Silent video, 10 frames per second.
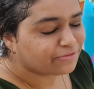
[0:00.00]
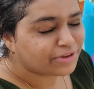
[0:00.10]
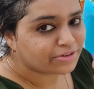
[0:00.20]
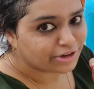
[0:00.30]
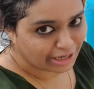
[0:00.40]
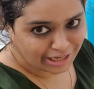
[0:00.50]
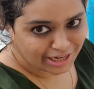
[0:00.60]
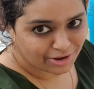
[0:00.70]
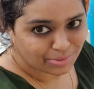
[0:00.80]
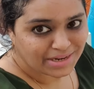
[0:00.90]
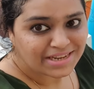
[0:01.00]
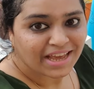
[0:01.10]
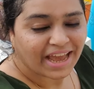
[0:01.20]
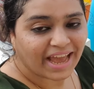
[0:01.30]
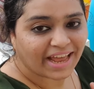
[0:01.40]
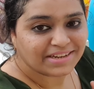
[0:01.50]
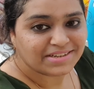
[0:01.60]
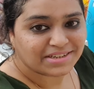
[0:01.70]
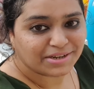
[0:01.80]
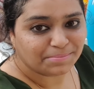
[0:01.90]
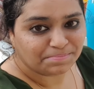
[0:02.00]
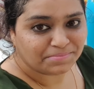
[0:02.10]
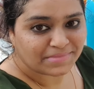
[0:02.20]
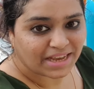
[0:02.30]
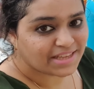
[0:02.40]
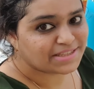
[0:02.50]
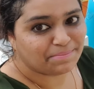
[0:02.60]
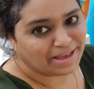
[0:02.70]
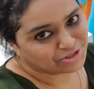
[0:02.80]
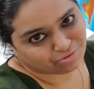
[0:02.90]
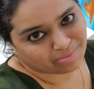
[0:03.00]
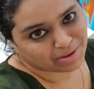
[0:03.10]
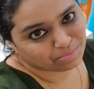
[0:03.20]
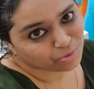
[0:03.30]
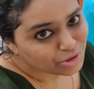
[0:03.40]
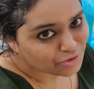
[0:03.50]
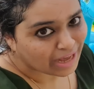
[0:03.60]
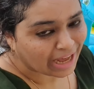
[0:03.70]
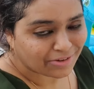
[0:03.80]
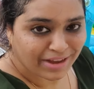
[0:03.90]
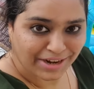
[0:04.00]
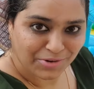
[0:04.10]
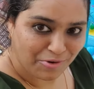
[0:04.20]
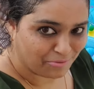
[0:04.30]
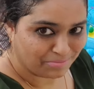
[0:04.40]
We really love it. And it's the best swimming pool to have at home.